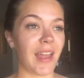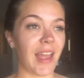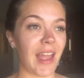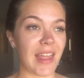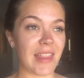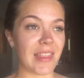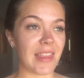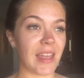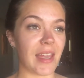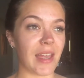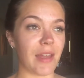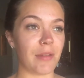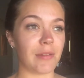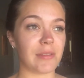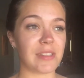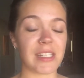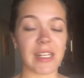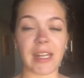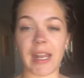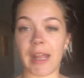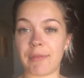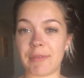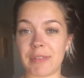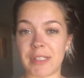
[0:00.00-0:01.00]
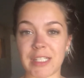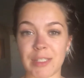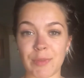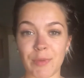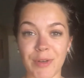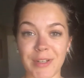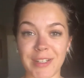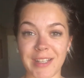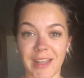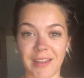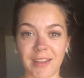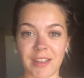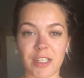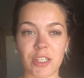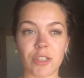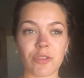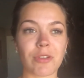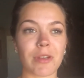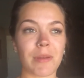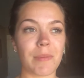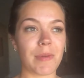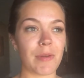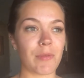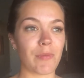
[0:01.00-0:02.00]
And then today we just walked down the
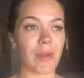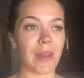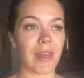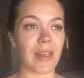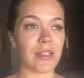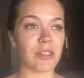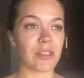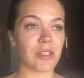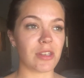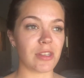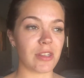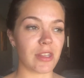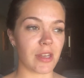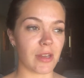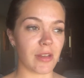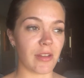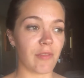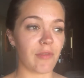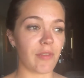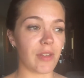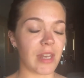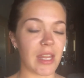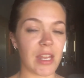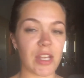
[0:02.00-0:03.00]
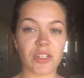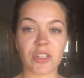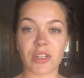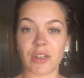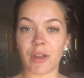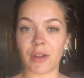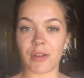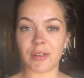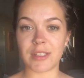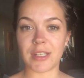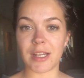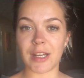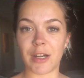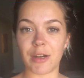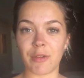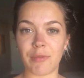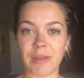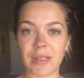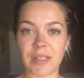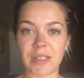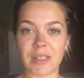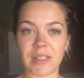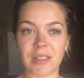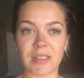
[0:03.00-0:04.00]
strip and went into the Venetian Hotel,
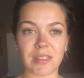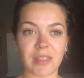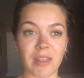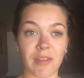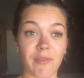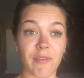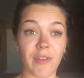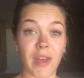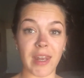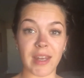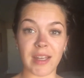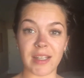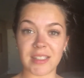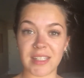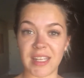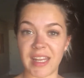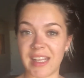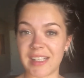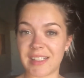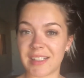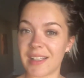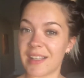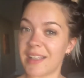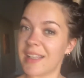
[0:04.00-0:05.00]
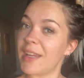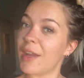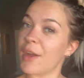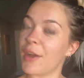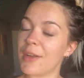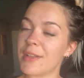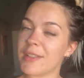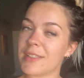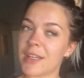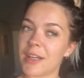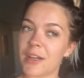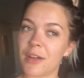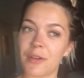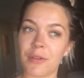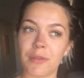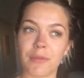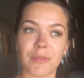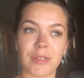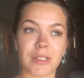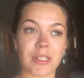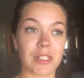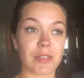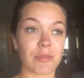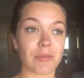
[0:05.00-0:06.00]
which is the Venice, Italy hotel,
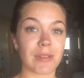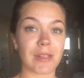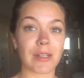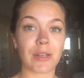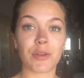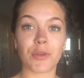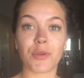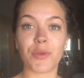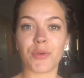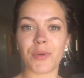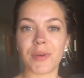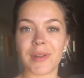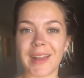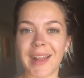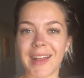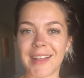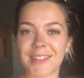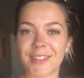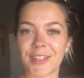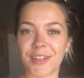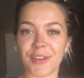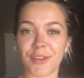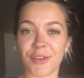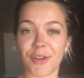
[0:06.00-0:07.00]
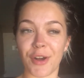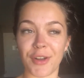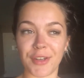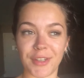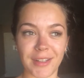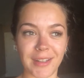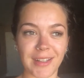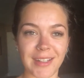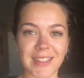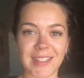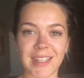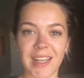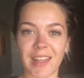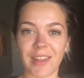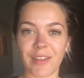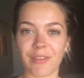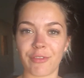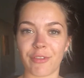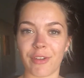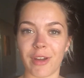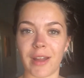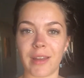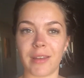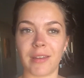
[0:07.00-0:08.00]
which is really cool. It has gondolas out the
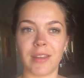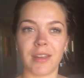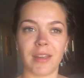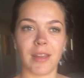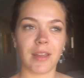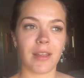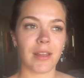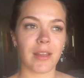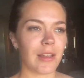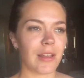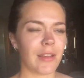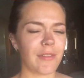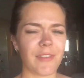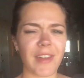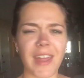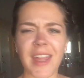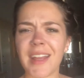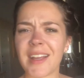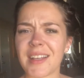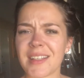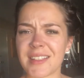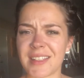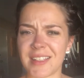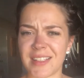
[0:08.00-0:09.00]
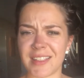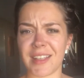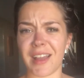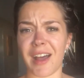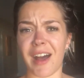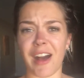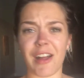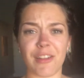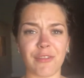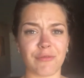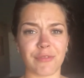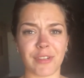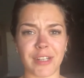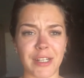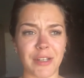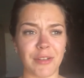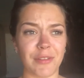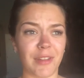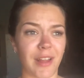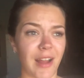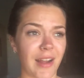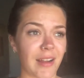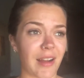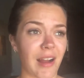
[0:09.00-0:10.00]
front. Vegas is
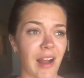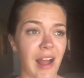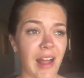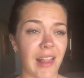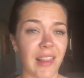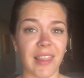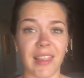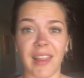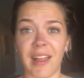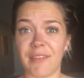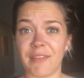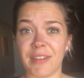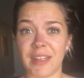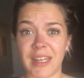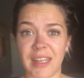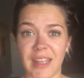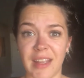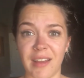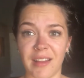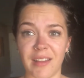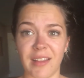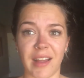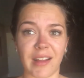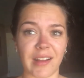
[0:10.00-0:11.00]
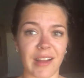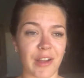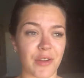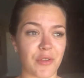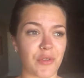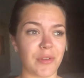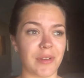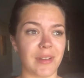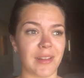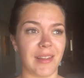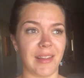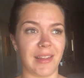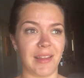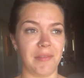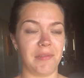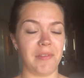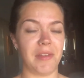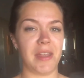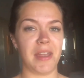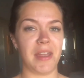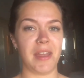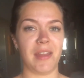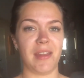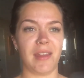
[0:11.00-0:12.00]
unreal. Like I love it here. Like I couldn't live
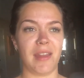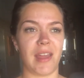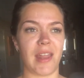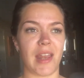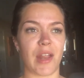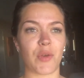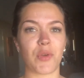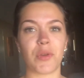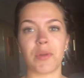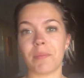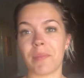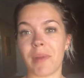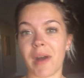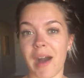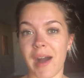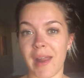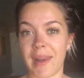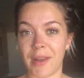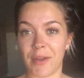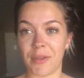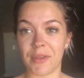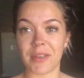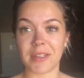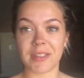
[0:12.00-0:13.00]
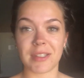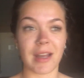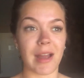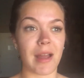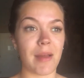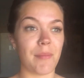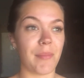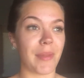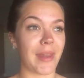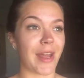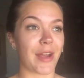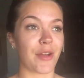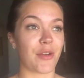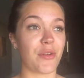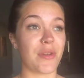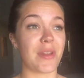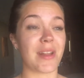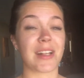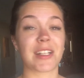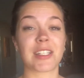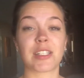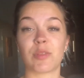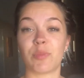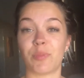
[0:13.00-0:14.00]
here and I couldn't party all the time, but I could
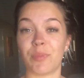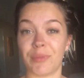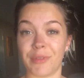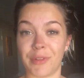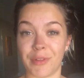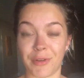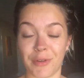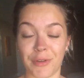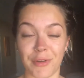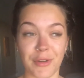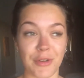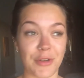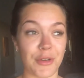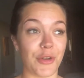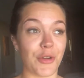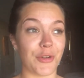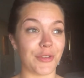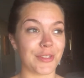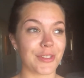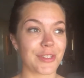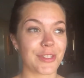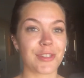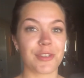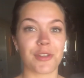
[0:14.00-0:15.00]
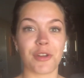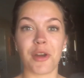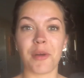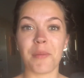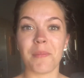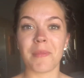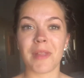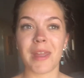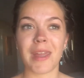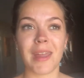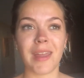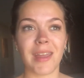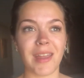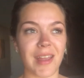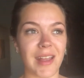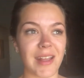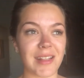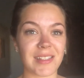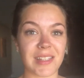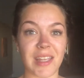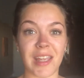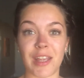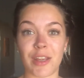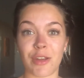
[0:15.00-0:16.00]
explore non-stop.
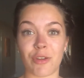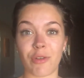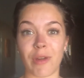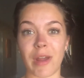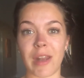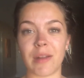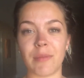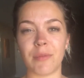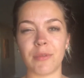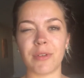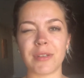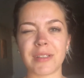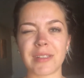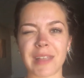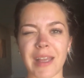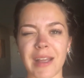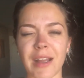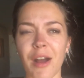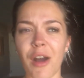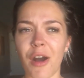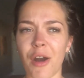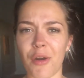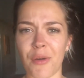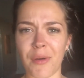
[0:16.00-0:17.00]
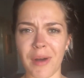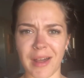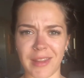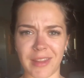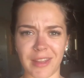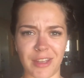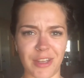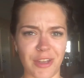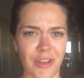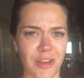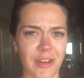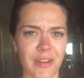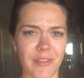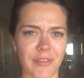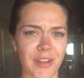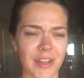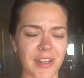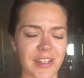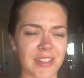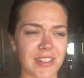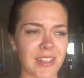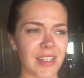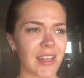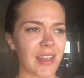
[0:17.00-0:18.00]
It's incredible. It's like a whole other
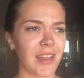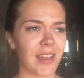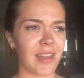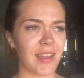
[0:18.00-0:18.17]
universe.